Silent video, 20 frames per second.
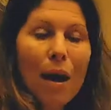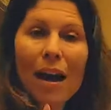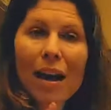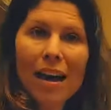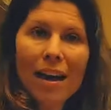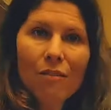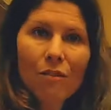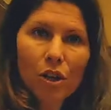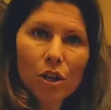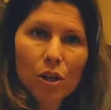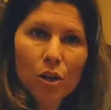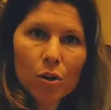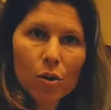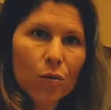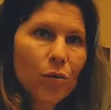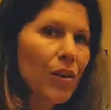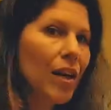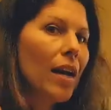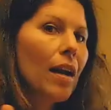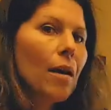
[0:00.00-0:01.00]
I have a
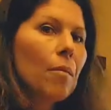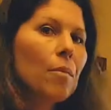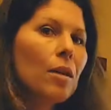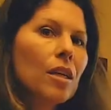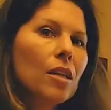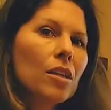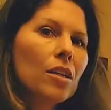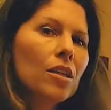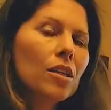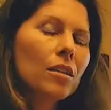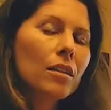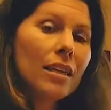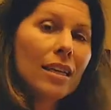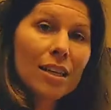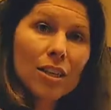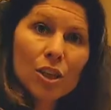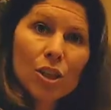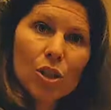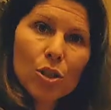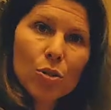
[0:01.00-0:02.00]
code that I'm going to
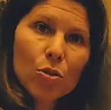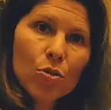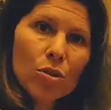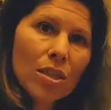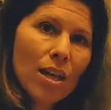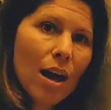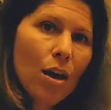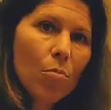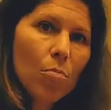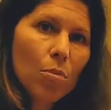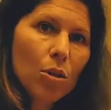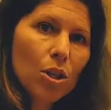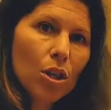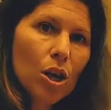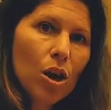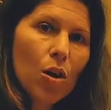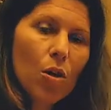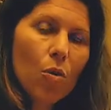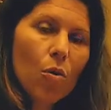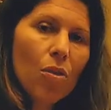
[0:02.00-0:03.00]
include down
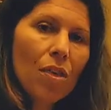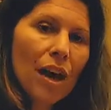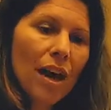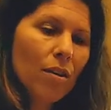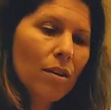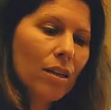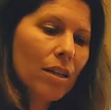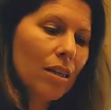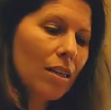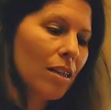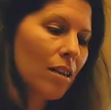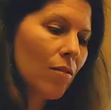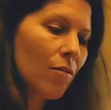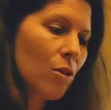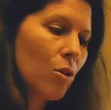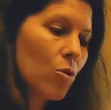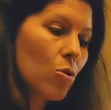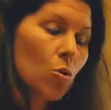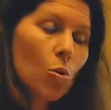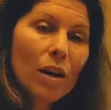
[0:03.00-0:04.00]
below that can give
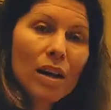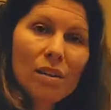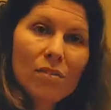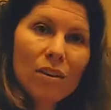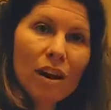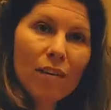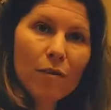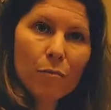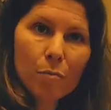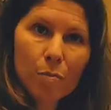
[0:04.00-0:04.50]
you 25%